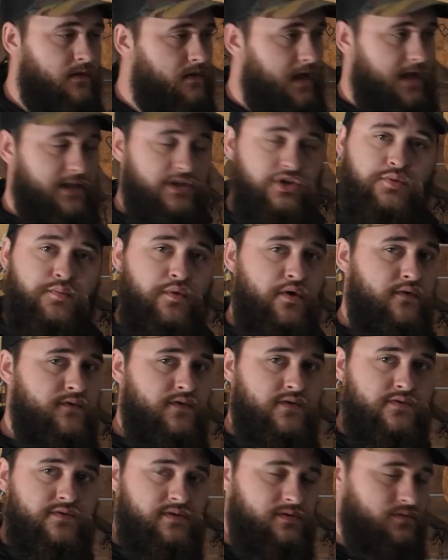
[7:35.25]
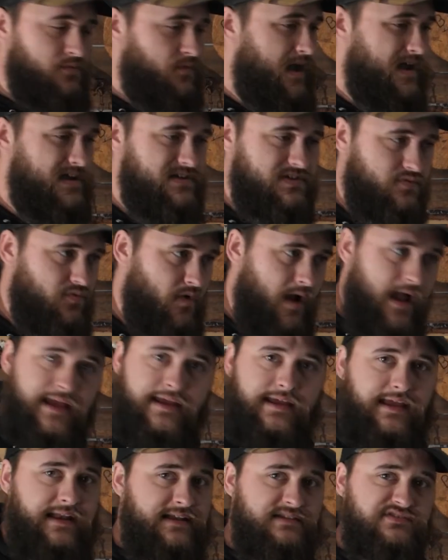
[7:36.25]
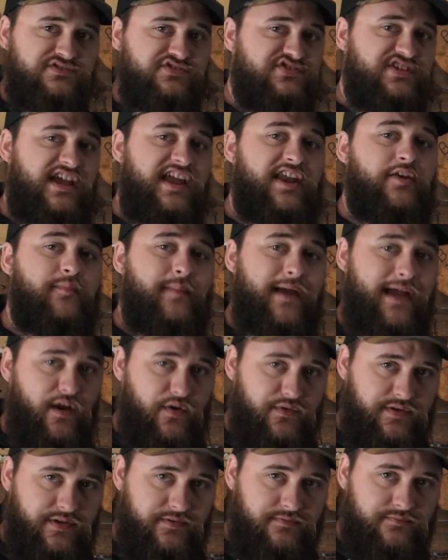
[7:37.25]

and you move your rest right an insane amount,